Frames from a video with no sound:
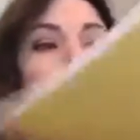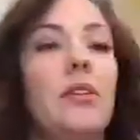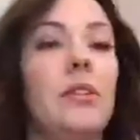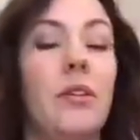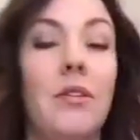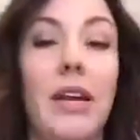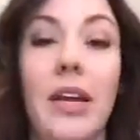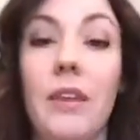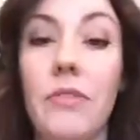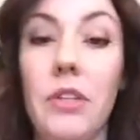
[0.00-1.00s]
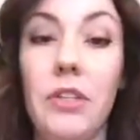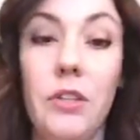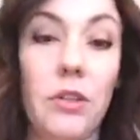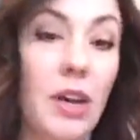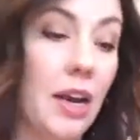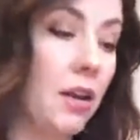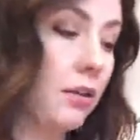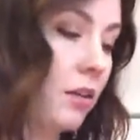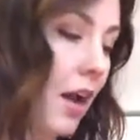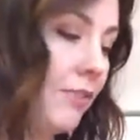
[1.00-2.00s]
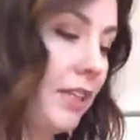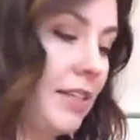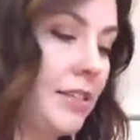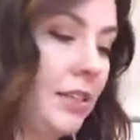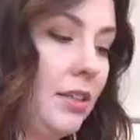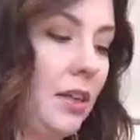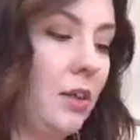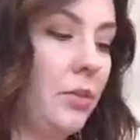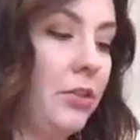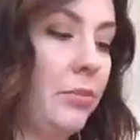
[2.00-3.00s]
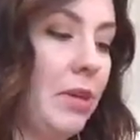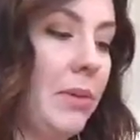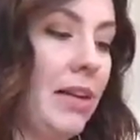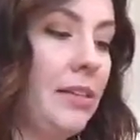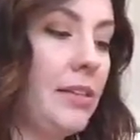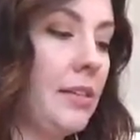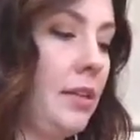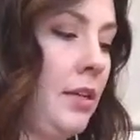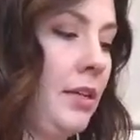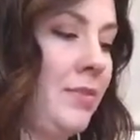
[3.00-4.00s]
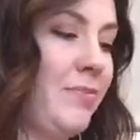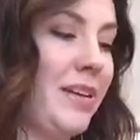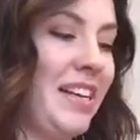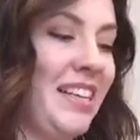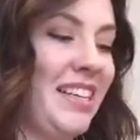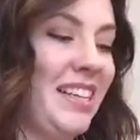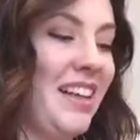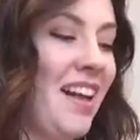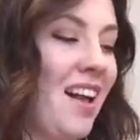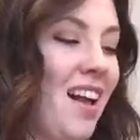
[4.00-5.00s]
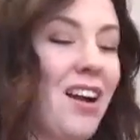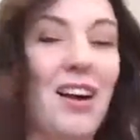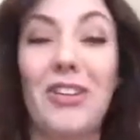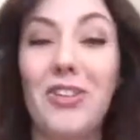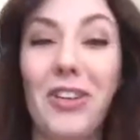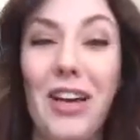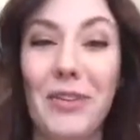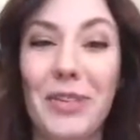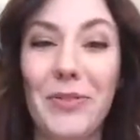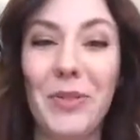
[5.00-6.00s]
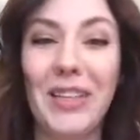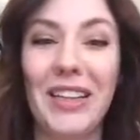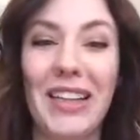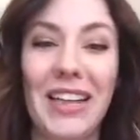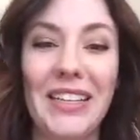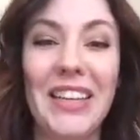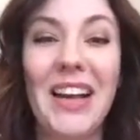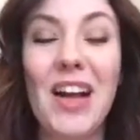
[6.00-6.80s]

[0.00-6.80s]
So I can't really do a craft lesson. I will do my best, but I'll show you how it's folded at the end.